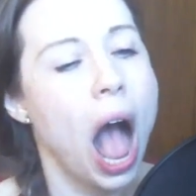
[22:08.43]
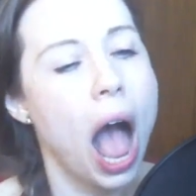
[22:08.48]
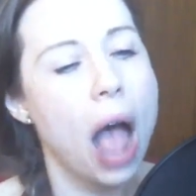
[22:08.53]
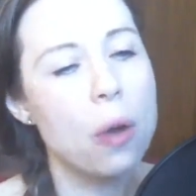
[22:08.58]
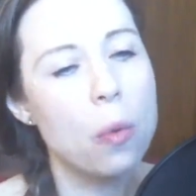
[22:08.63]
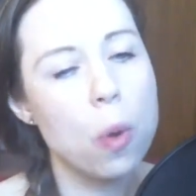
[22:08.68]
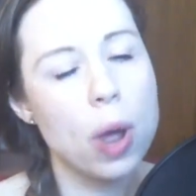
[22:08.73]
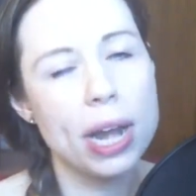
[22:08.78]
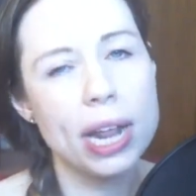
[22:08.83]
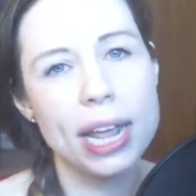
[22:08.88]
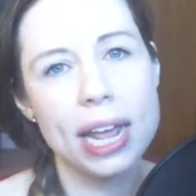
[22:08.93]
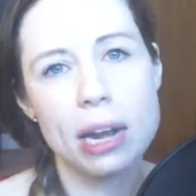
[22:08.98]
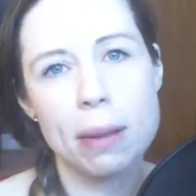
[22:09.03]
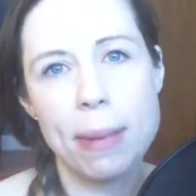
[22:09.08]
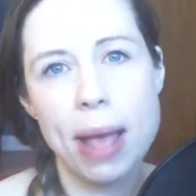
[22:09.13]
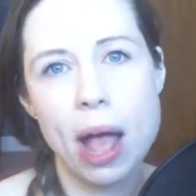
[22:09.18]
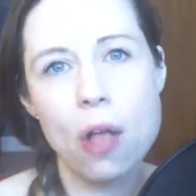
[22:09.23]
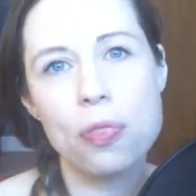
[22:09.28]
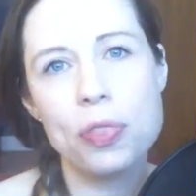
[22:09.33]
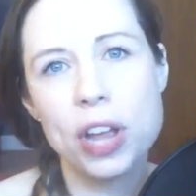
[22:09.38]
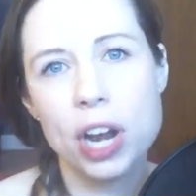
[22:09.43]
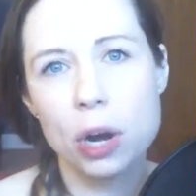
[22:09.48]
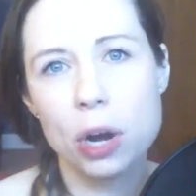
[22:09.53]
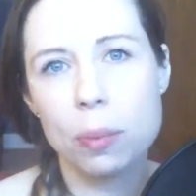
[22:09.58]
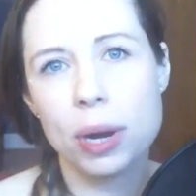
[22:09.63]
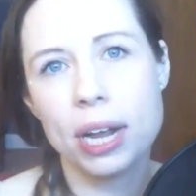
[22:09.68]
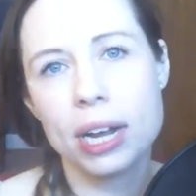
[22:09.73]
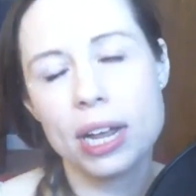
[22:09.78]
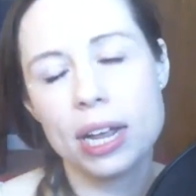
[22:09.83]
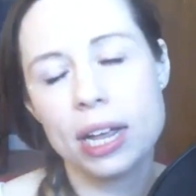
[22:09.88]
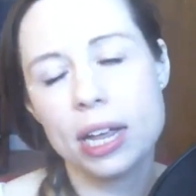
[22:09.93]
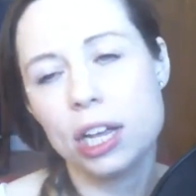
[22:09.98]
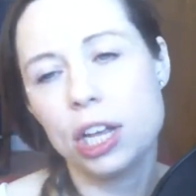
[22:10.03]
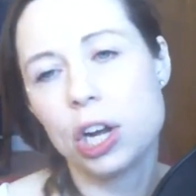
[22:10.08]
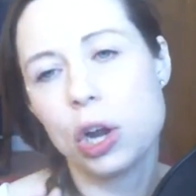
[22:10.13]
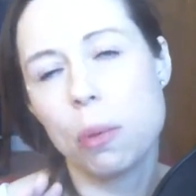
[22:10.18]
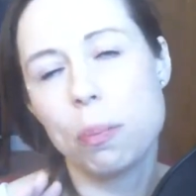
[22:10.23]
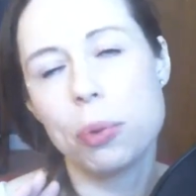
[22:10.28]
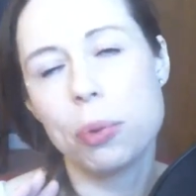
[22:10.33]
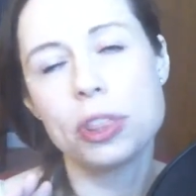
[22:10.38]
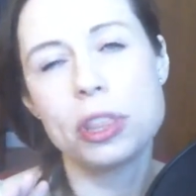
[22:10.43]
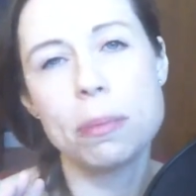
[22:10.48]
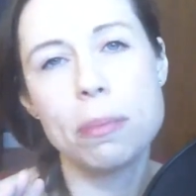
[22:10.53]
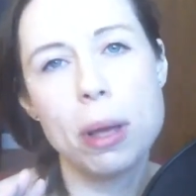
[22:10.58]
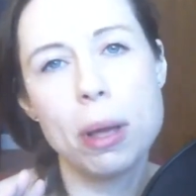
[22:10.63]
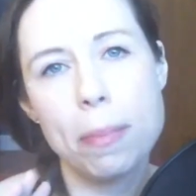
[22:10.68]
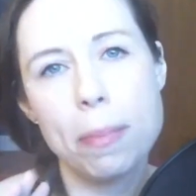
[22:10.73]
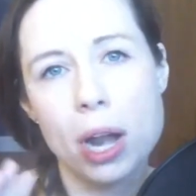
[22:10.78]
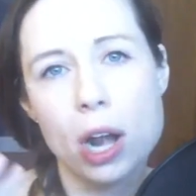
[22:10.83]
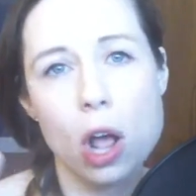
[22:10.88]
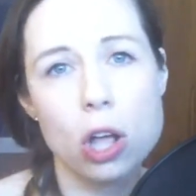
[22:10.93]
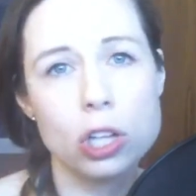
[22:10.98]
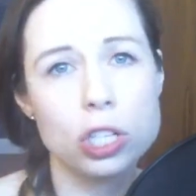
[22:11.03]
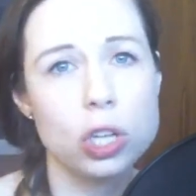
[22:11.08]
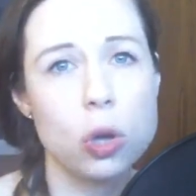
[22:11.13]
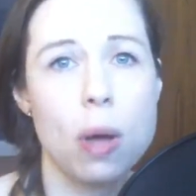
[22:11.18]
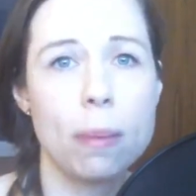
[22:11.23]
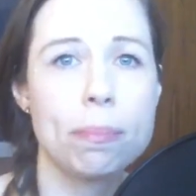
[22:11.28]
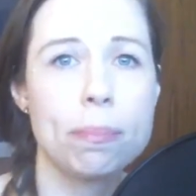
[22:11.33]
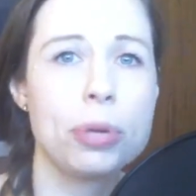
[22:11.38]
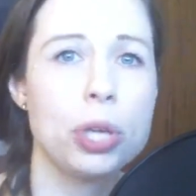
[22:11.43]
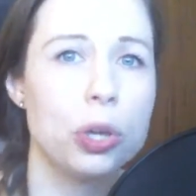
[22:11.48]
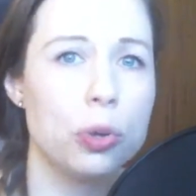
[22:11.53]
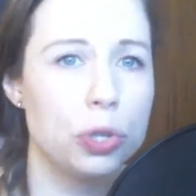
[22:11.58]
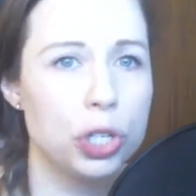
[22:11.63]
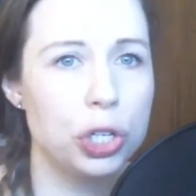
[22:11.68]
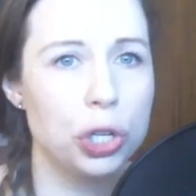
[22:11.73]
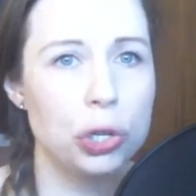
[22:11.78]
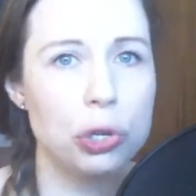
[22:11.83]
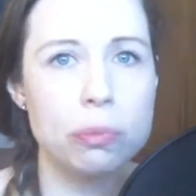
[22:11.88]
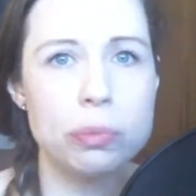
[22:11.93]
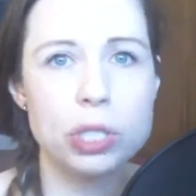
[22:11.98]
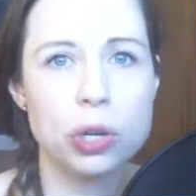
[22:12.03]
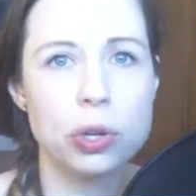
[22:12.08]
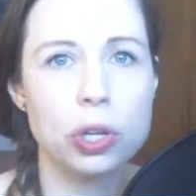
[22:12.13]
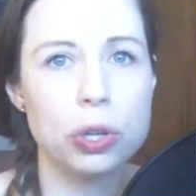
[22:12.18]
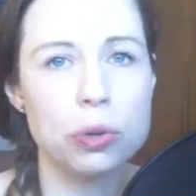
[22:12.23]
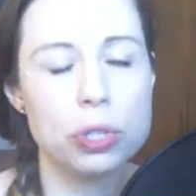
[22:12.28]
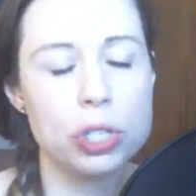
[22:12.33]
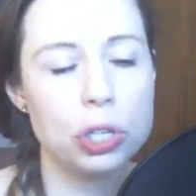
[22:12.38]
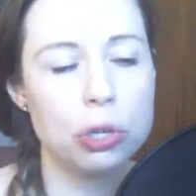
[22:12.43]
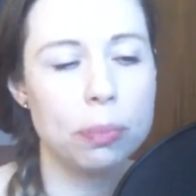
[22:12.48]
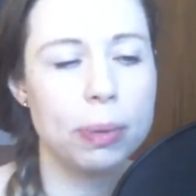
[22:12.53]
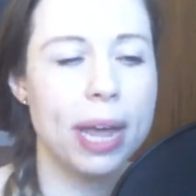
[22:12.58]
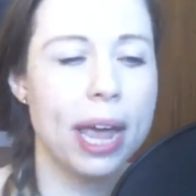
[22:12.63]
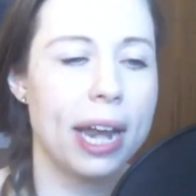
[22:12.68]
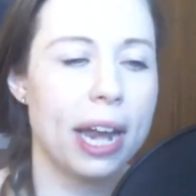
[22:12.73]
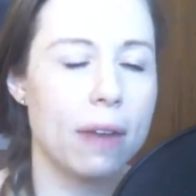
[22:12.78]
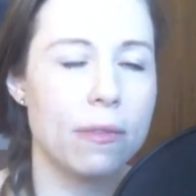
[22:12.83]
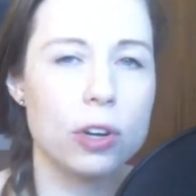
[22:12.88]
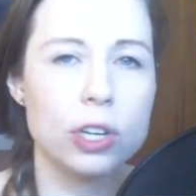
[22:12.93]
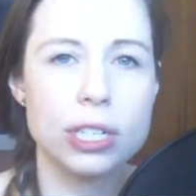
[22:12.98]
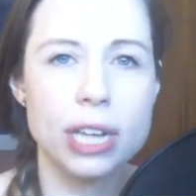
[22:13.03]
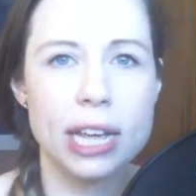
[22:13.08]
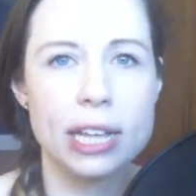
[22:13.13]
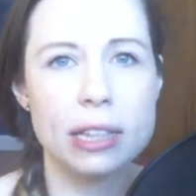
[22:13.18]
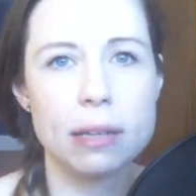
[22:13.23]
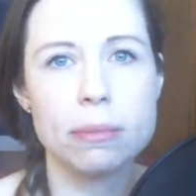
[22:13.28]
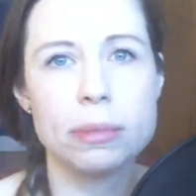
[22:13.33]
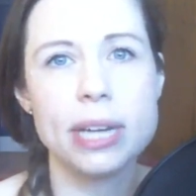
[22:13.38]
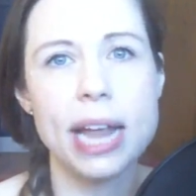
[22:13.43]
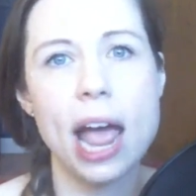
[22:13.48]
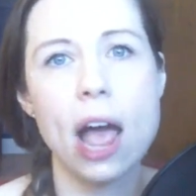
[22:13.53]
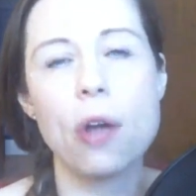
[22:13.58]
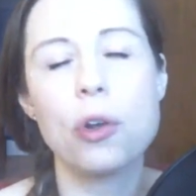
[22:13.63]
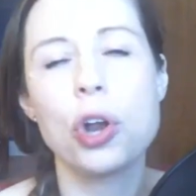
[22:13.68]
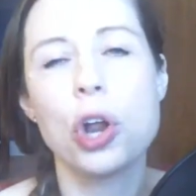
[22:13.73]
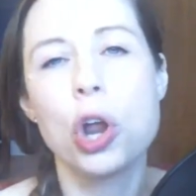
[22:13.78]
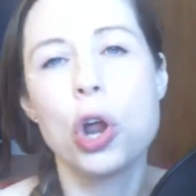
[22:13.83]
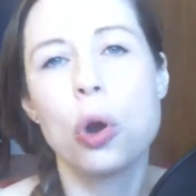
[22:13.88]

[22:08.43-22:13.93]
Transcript: I want to get them out there. We're going to, put them up on also on YouTube, so YouTube can never take them down.